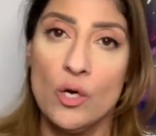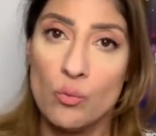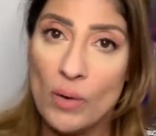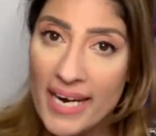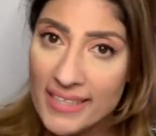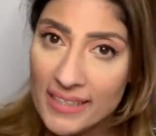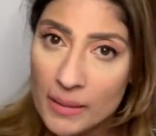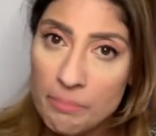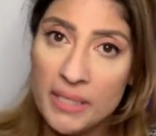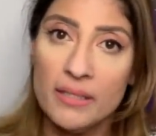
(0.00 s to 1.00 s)
Right in
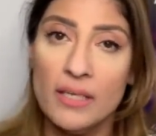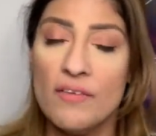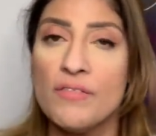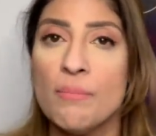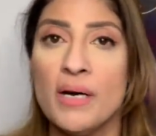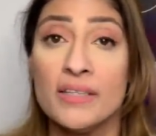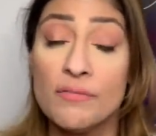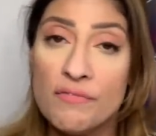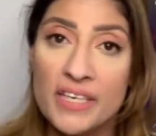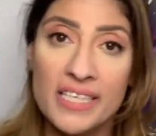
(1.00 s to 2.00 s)
the middle of the
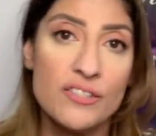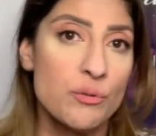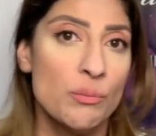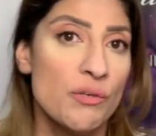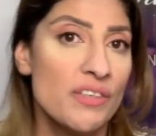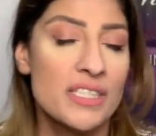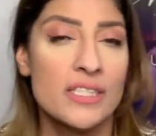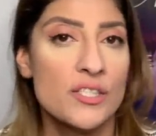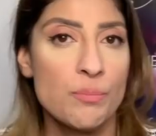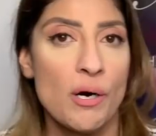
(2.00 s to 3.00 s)
month, Venus will move into
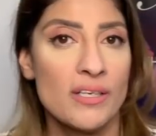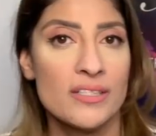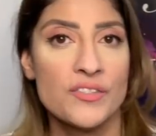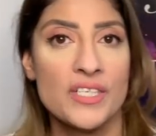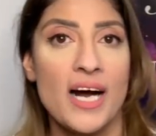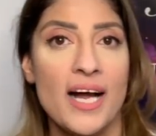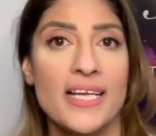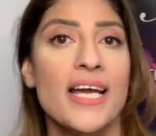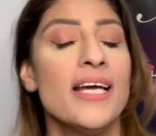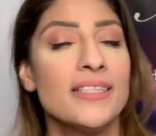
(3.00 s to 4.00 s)
this part of the sky
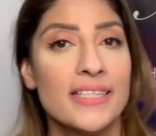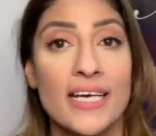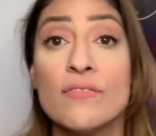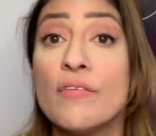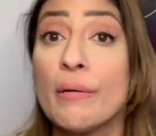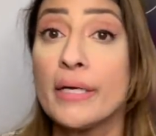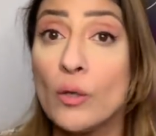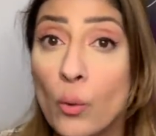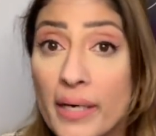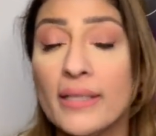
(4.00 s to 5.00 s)
and again very
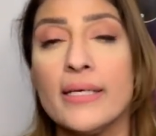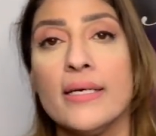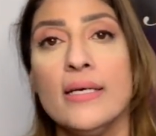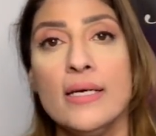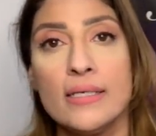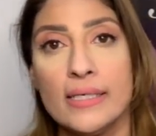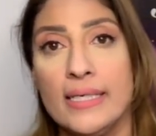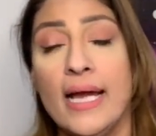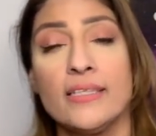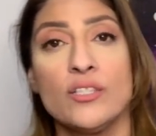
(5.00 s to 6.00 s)
quickly
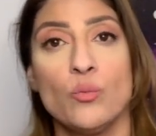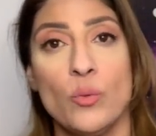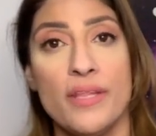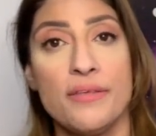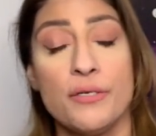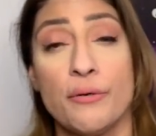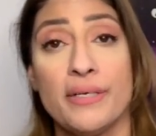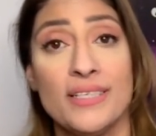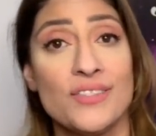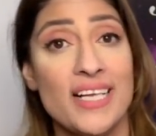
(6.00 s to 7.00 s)
connect with
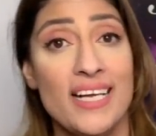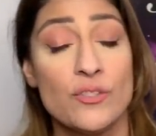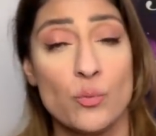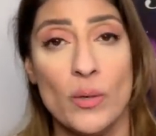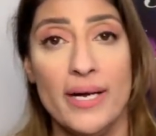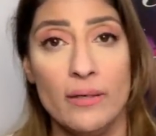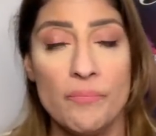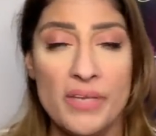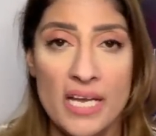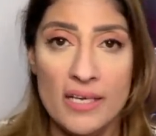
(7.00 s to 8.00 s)
Uranus as
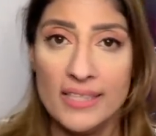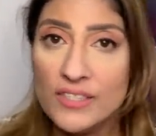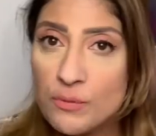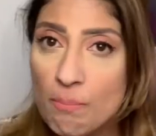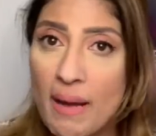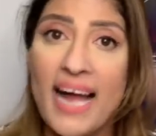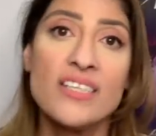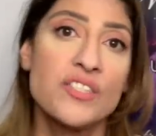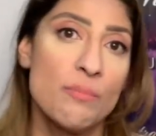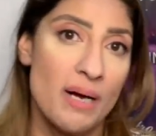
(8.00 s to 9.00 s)
well. This
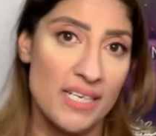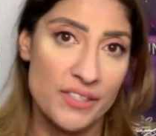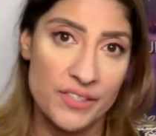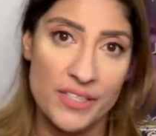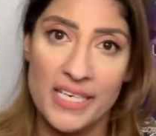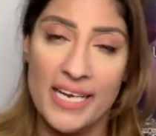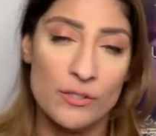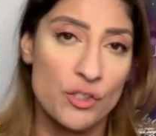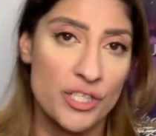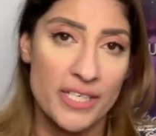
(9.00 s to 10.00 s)
maximizes an
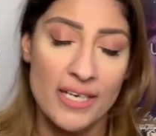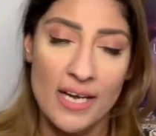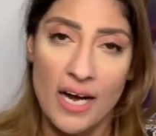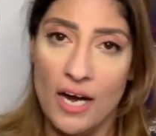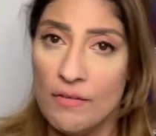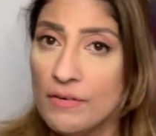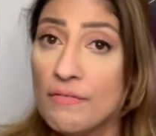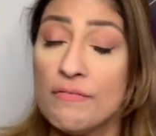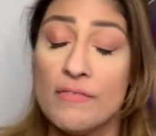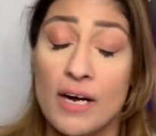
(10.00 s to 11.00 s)
energy
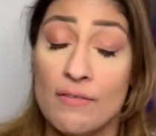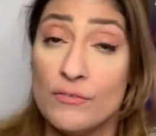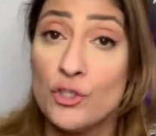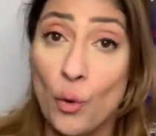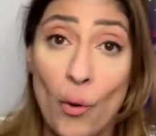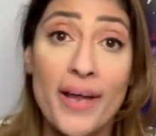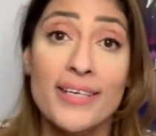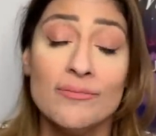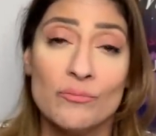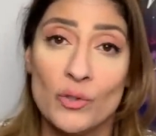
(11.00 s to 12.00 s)
of, of
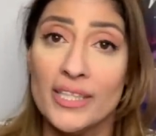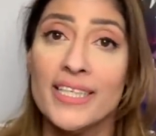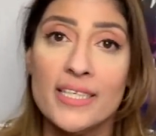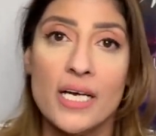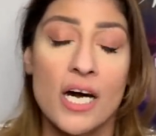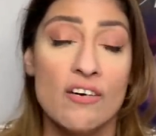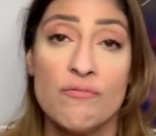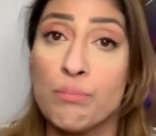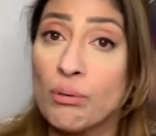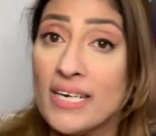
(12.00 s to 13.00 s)
joy, really,
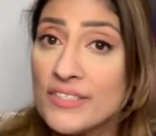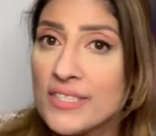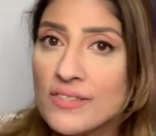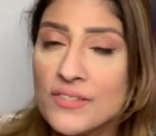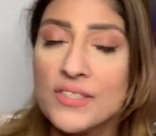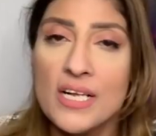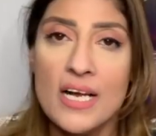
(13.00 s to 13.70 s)
of presence